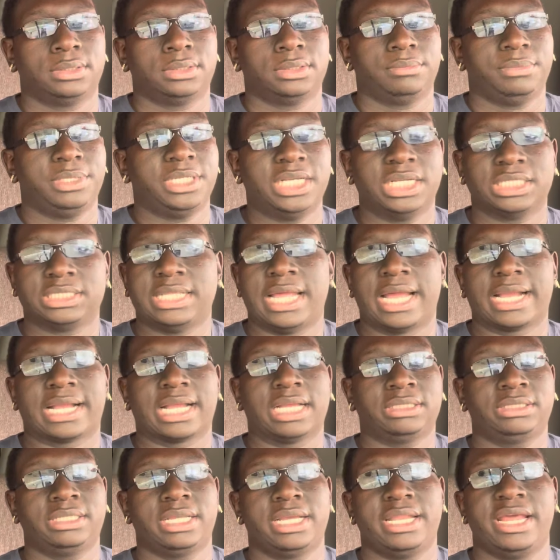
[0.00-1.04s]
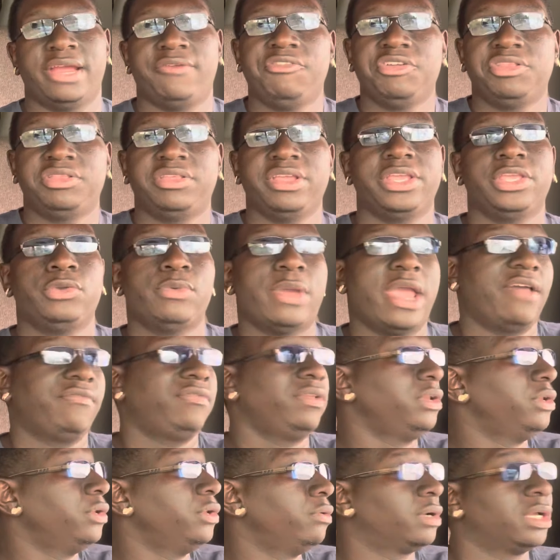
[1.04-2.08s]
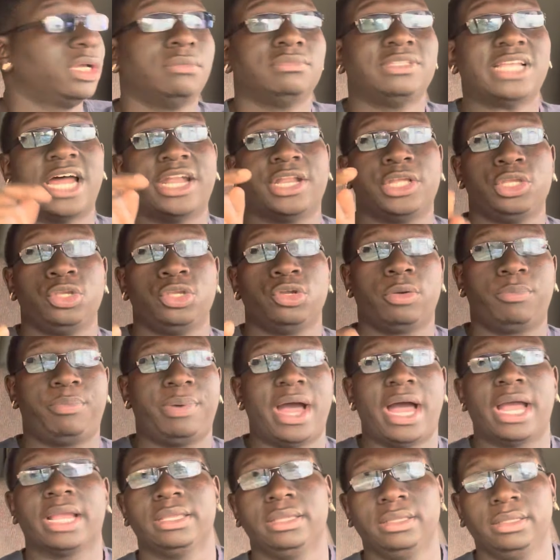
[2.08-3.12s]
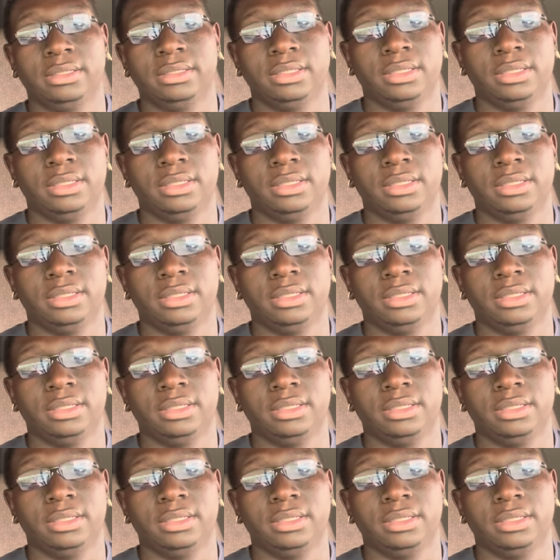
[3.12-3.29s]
Because like I said, everything you have to do comes out of your pocket.